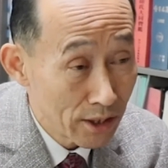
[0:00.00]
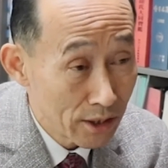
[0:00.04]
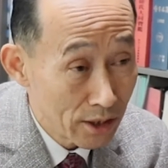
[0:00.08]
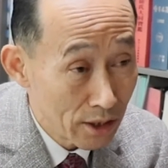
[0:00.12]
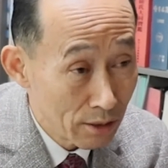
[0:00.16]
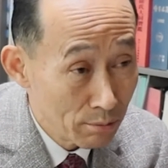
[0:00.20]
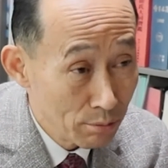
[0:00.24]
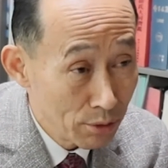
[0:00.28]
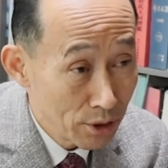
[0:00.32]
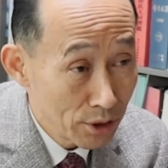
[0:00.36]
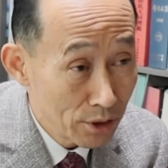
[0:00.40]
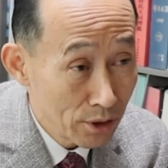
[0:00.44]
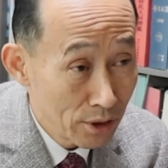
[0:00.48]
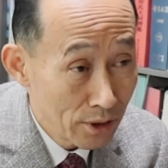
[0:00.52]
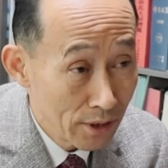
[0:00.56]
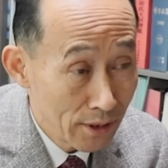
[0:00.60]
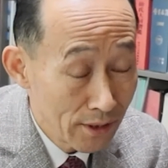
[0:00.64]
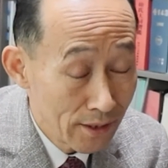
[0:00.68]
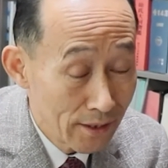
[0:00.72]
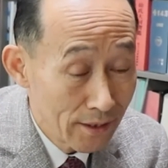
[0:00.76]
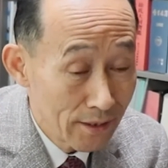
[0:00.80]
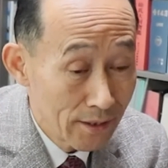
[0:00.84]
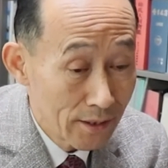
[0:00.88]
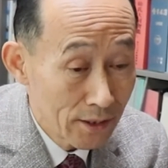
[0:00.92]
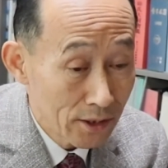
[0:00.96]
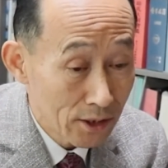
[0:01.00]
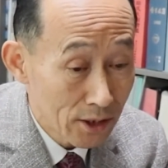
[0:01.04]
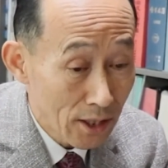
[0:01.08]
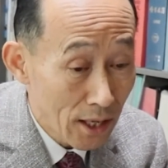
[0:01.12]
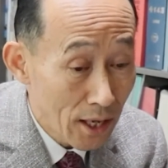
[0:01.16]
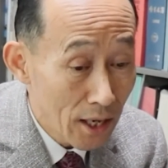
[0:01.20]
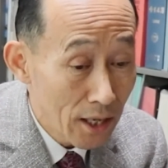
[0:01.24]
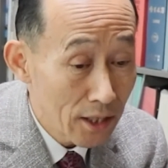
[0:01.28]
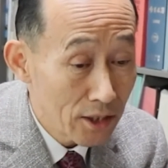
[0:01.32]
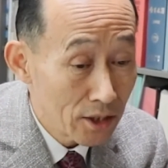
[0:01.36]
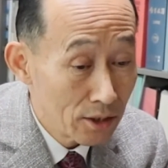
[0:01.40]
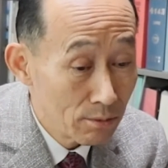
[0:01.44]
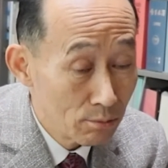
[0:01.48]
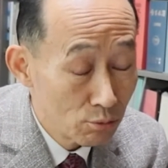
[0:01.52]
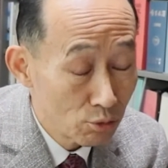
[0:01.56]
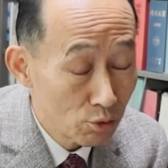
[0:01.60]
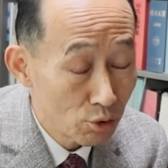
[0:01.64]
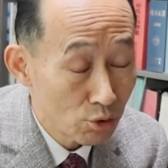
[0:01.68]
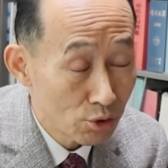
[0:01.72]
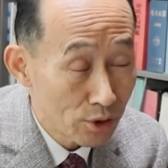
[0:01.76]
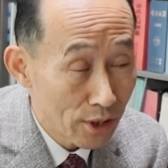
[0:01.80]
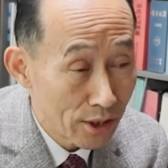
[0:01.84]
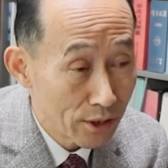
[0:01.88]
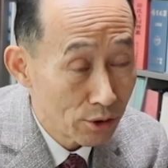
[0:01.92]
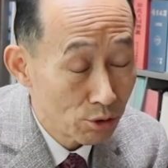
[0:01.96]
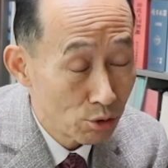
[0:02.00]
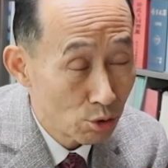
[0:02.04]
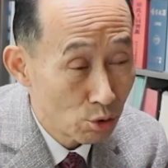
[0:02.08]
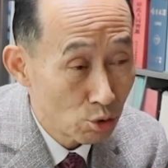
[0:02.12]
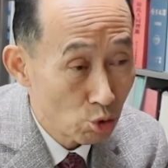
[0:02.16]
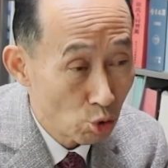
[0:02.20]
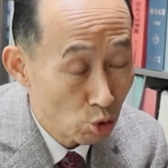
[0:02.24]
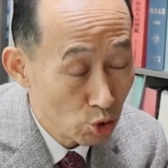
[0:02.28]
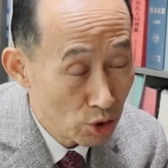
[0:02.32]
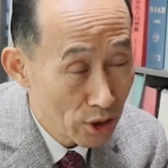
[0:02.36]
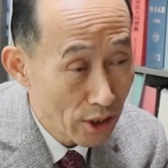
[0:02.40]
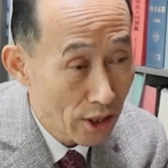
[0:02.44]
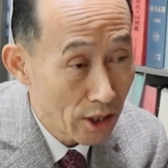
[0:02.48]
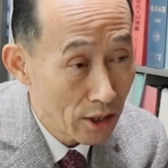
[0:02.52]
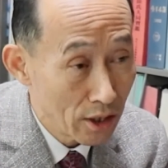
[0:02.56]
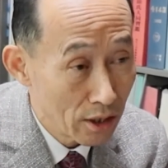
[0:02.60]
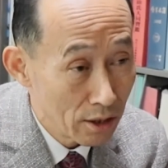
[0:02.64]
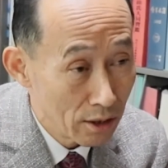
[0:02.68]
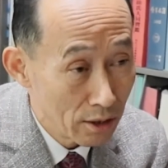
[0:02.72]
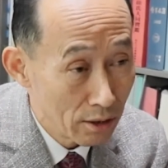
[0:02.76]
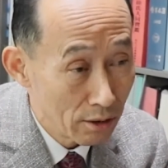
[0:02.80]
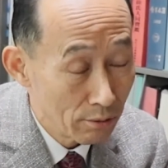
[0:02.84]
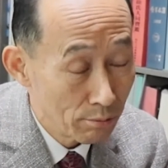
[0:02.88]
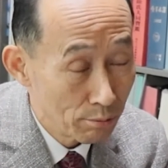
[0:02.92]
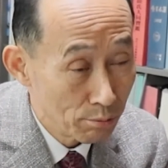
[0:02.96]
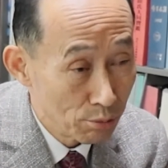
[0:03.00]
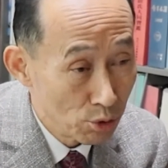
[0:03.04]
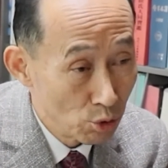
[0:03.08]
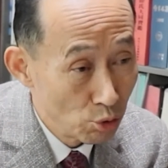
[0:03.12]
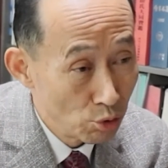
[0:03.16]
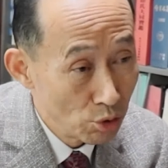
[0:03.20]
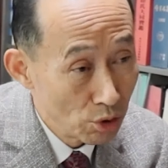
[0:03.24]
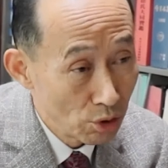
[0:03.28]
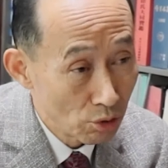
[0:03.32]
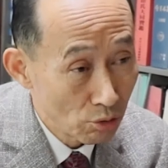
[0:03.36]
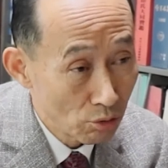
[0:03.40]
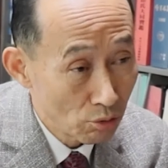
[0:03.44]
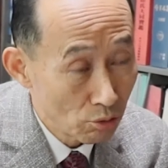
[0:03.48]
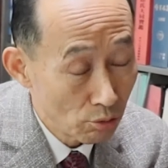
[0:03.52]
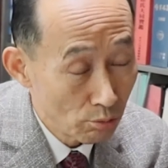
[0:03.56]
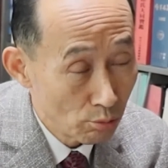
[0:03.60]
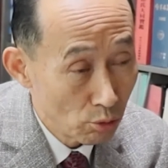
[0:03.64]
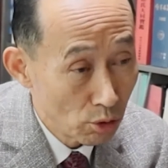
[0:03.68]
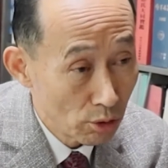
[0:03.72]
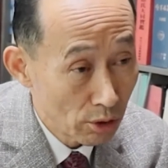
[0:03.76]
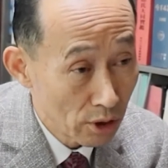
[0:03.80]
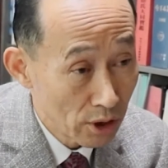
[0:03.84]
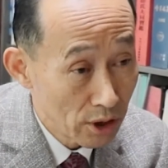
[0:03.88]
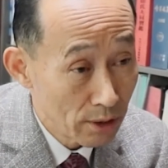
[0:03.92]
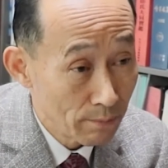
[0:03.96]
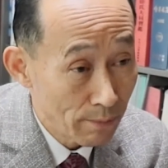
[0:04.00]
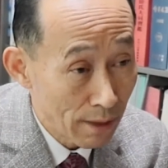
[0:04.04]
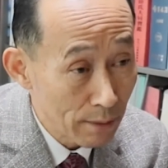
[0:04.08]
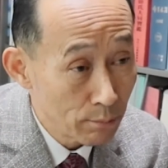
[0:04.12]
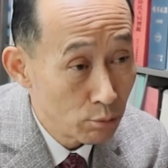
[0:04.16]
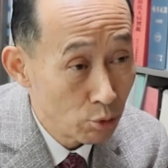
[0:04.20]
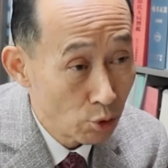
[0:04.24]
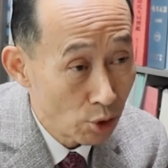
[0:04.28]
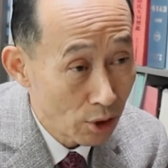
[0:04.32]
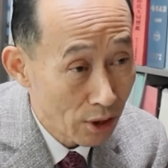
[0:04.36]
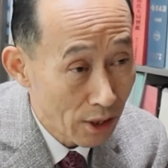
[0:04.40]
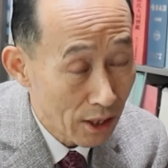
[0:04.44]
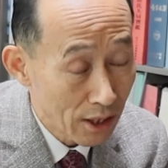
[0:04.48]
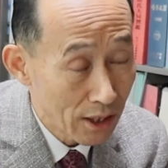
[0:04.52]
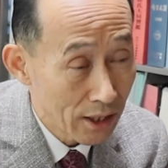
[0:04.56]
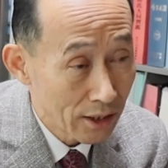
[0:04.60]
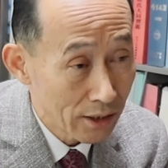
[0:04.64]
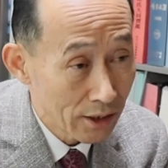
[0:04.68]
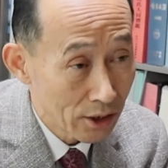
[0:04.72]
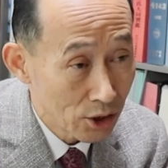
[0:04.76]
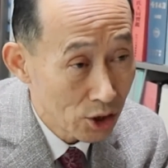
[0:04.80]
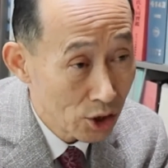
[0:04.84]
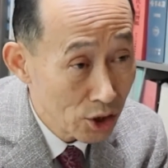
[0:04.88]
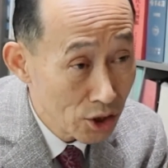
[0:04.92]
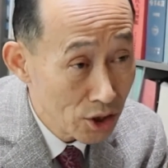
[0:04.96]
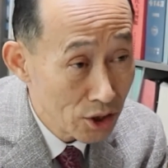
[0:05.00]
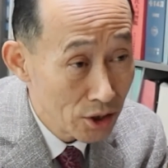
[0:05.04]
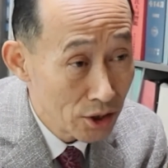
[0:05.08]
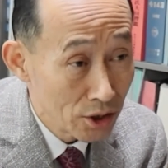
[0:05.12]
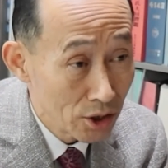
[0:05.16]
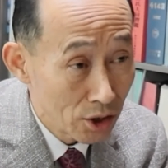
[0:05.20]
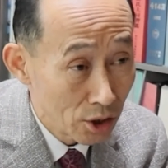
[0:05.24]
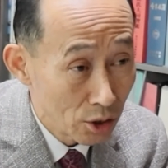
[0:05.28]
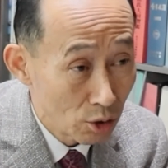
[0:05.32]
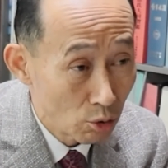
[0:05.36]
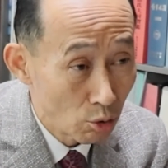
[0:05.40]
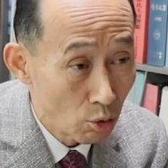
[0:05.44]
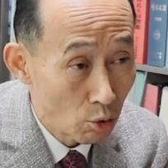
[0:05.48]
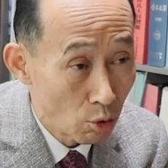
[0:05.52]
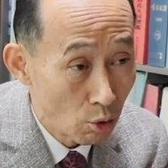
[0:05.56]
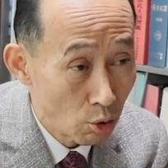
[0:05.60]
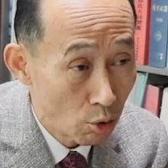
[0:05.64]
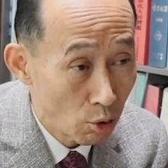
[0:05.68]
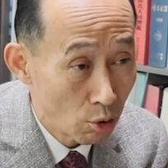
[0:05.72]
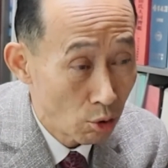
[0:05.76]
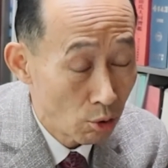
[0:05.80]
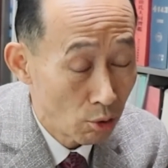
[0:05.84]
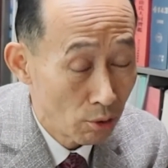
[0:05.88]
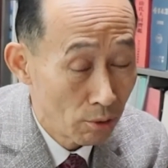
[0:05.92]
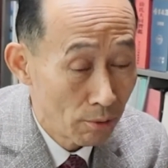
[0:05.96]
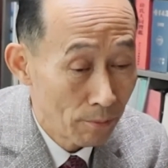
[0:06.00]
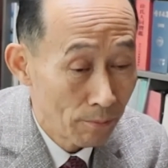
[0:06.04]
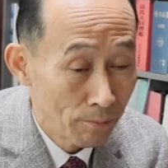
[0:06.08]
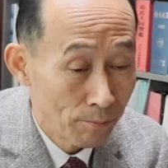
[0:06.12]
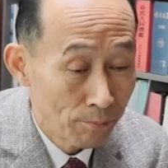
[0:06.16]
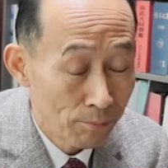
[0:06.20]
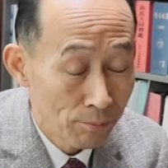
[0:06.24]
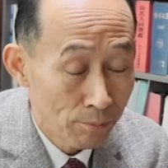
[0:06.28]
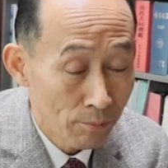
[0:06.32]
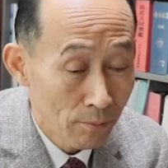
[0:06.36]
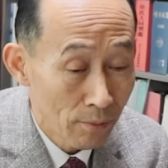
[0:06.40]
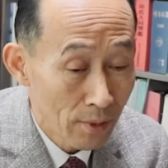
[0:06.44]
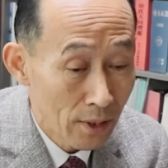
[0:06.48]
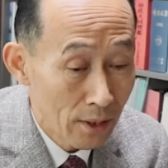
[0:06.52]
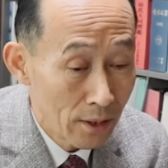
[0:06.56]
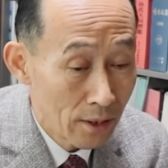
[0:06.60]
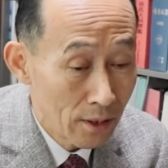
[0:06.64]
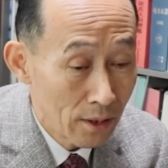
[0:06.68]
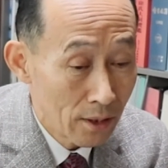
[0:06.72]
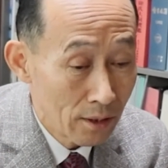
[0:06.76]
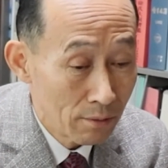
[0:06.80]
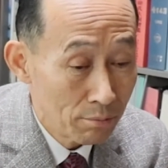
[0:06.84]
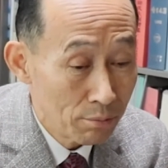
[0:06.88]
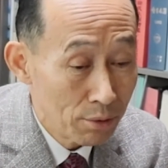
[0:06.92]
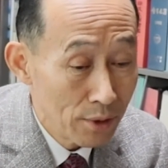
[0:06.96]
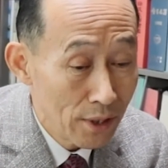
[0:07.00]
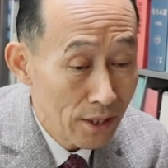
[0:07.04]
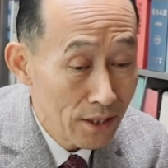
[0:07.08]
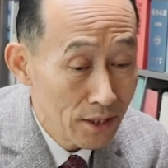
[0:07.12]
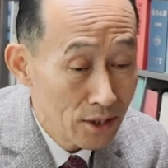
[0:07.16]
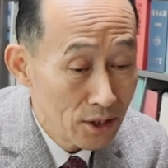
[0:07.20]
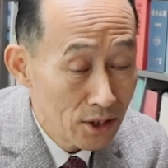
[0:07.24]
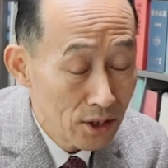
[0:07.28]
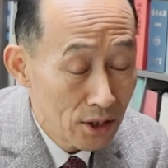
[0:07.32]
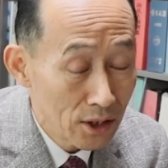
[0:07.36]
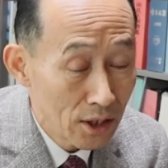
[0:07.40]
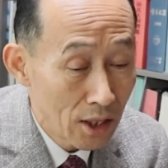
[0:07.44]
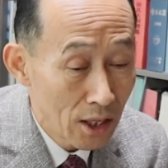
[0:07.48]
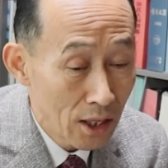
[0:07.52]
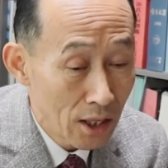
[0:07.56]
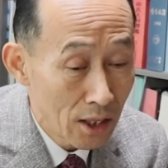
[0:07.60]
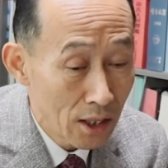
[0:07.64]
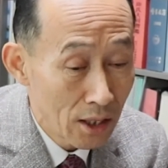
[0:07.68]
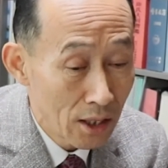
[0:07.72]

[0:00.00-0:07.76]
It is determined to be existing as hypochlorous acid or sodium hypochlorite depending on the pH of water.